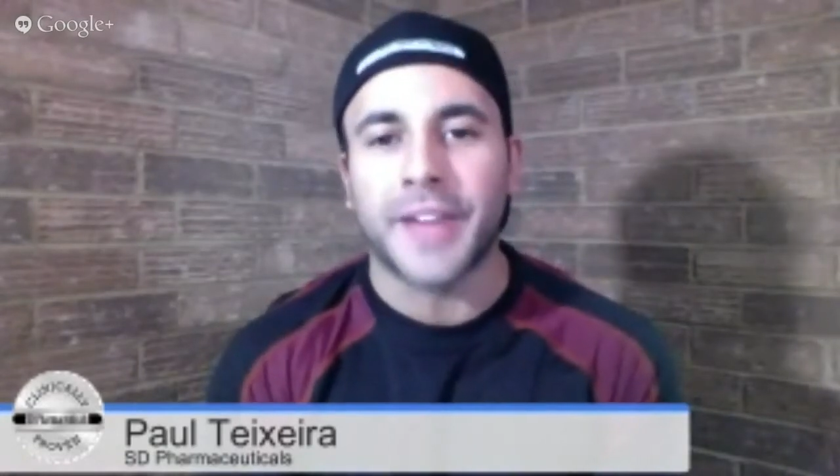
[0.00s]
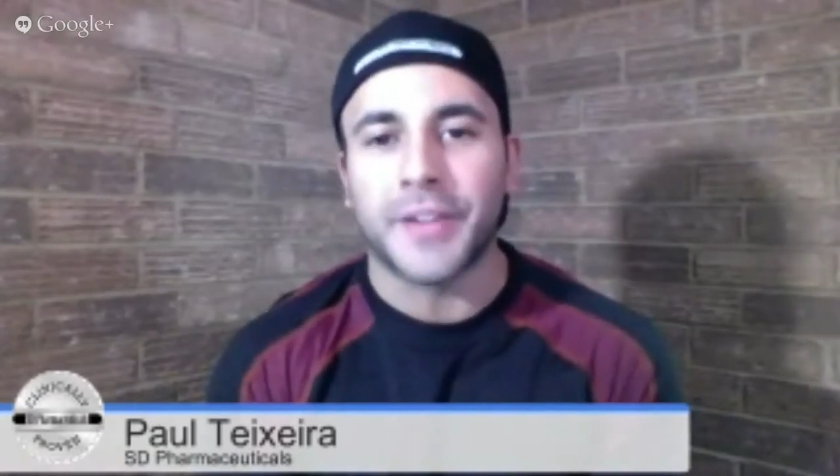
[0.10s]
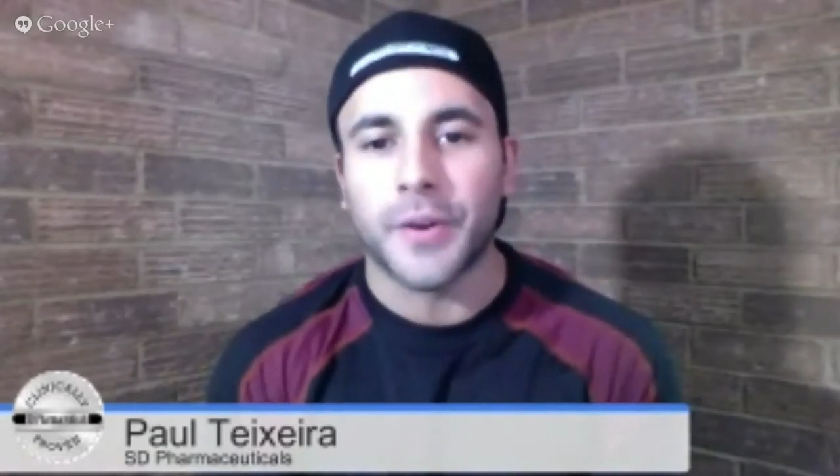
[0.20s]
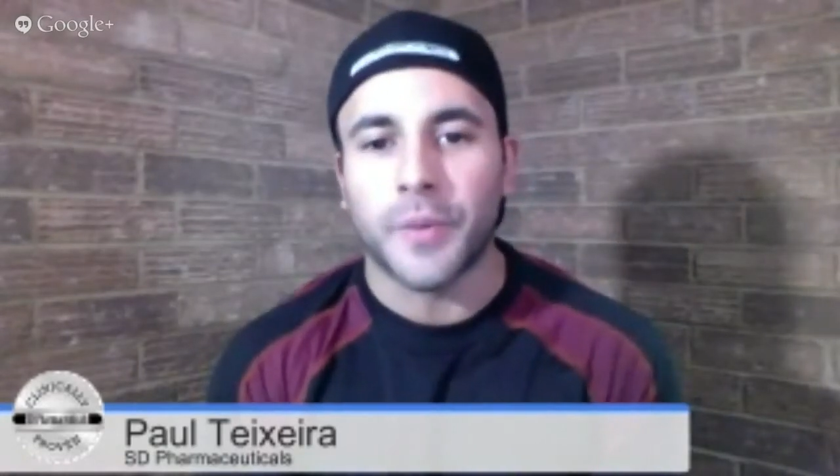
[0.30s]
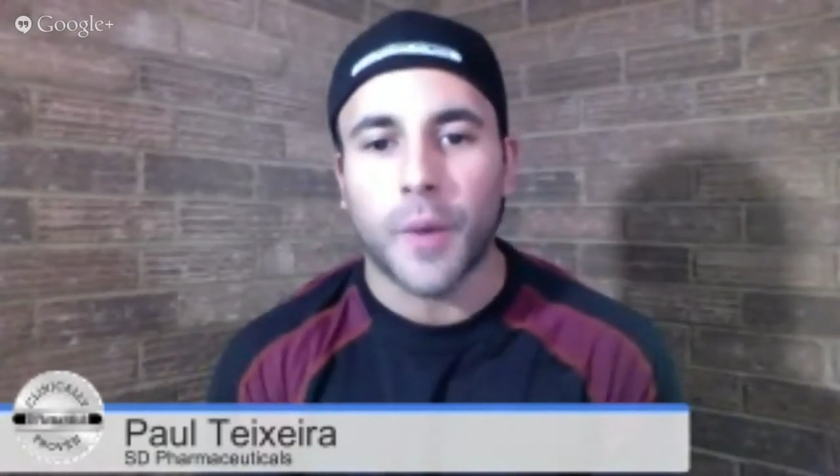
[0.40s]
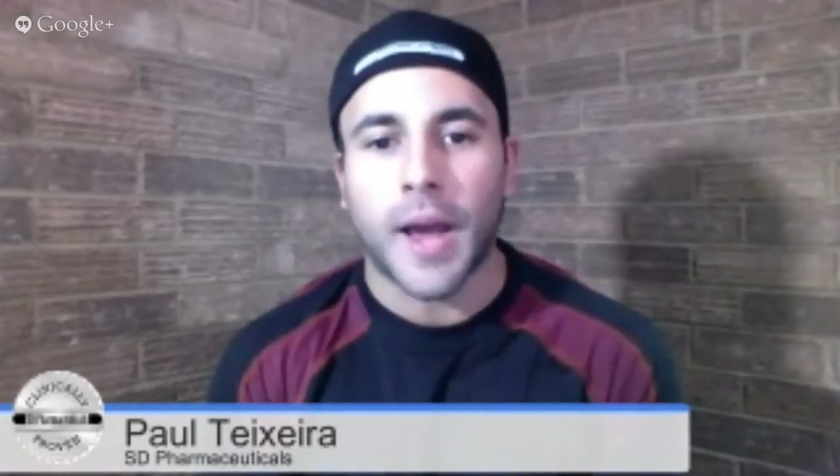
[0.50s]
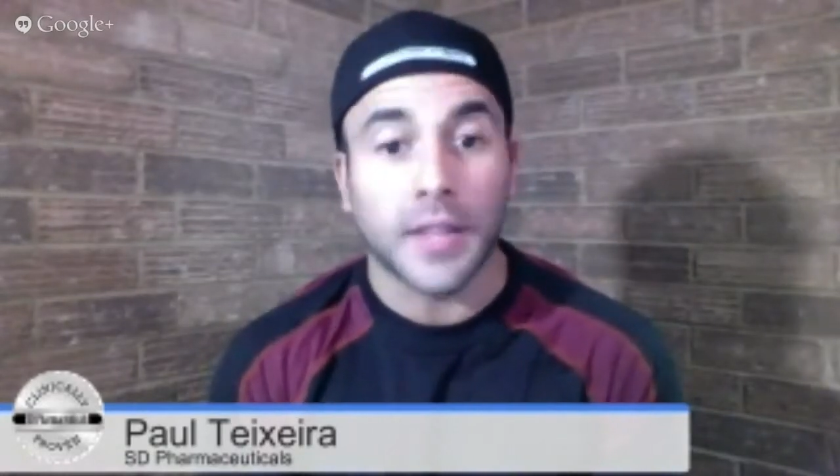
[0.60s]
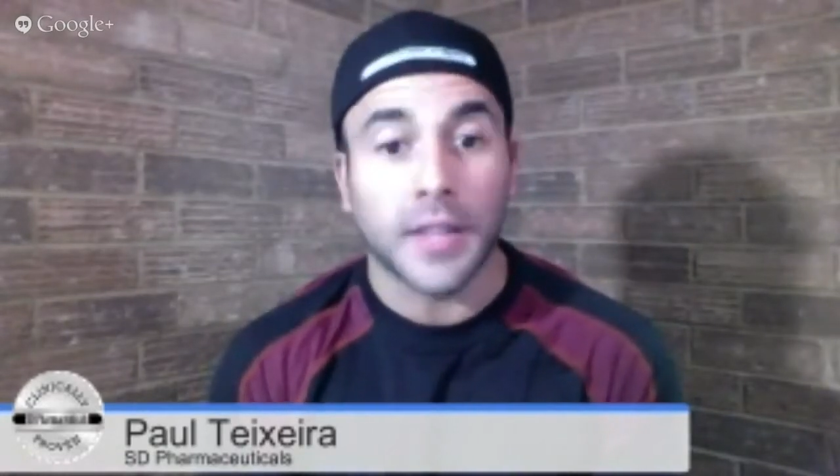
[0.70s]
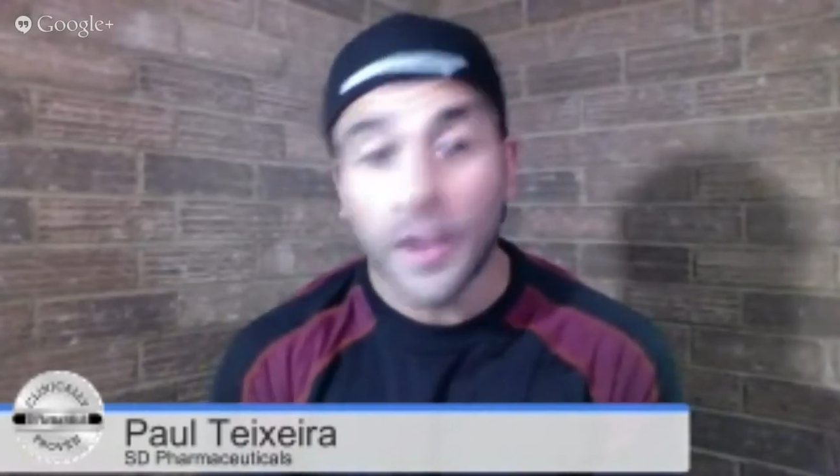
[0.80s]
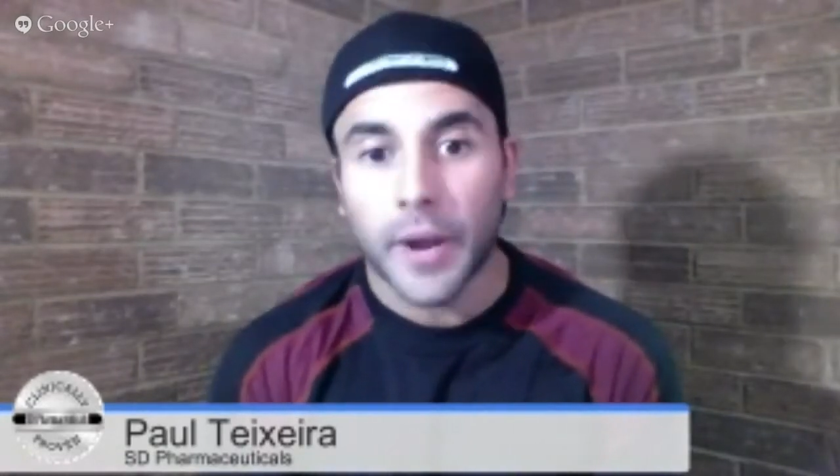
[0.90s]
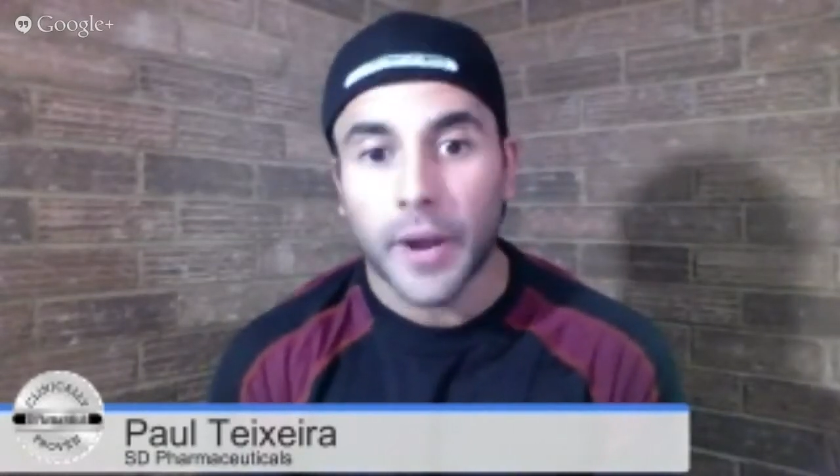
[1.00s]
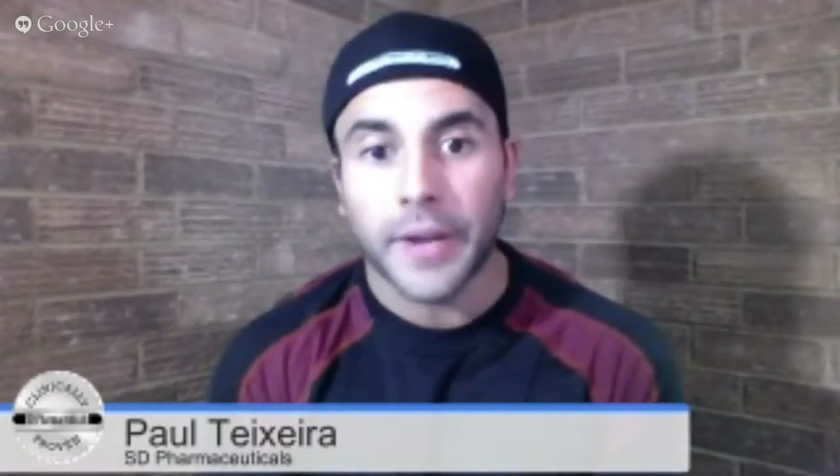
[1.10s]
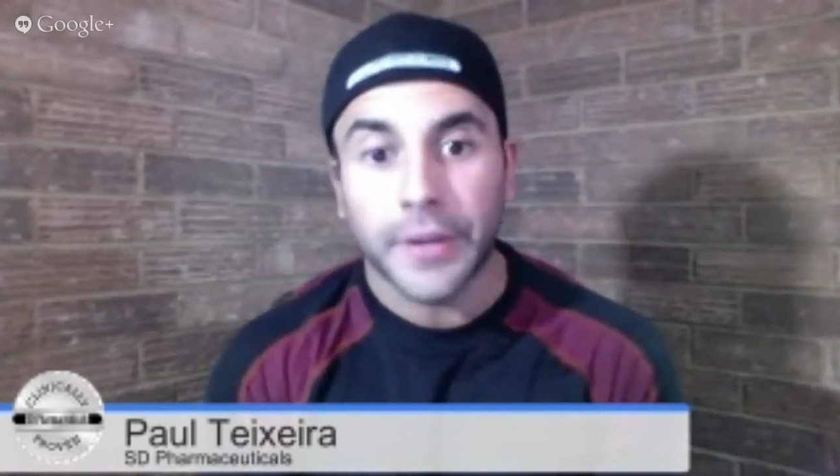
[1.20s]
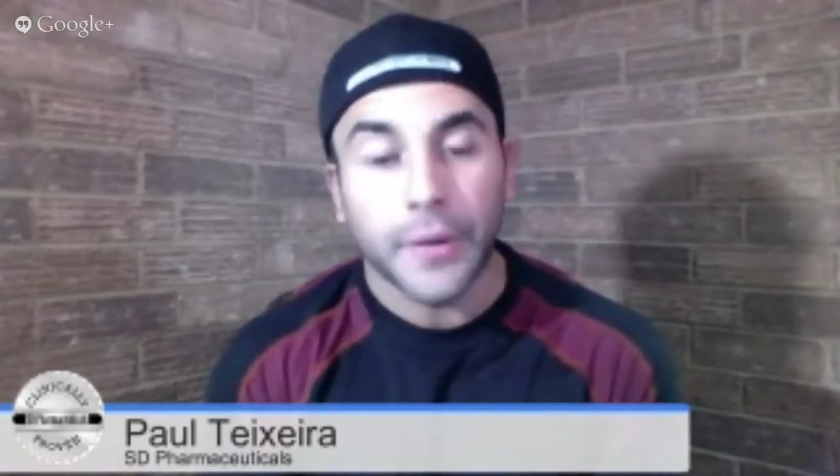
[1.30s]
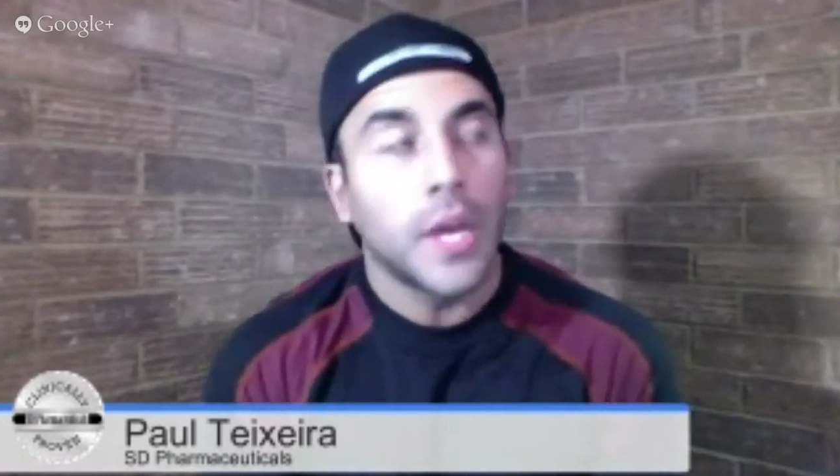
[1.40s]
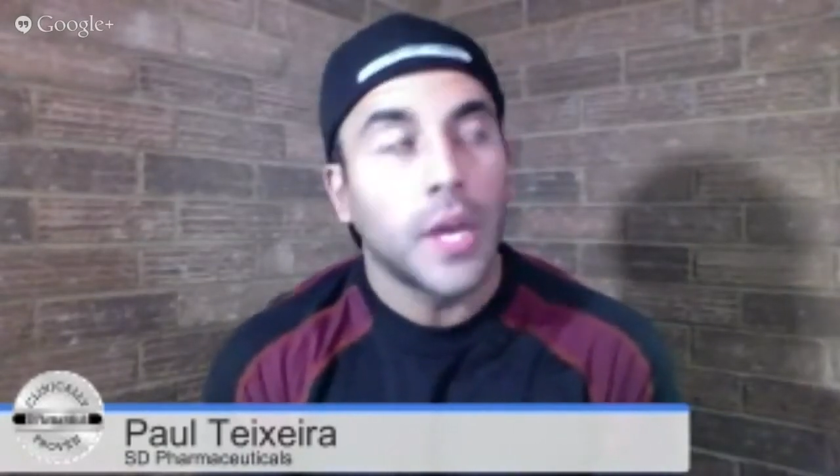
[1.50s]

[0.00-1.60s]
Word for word: I do and why I love what I do.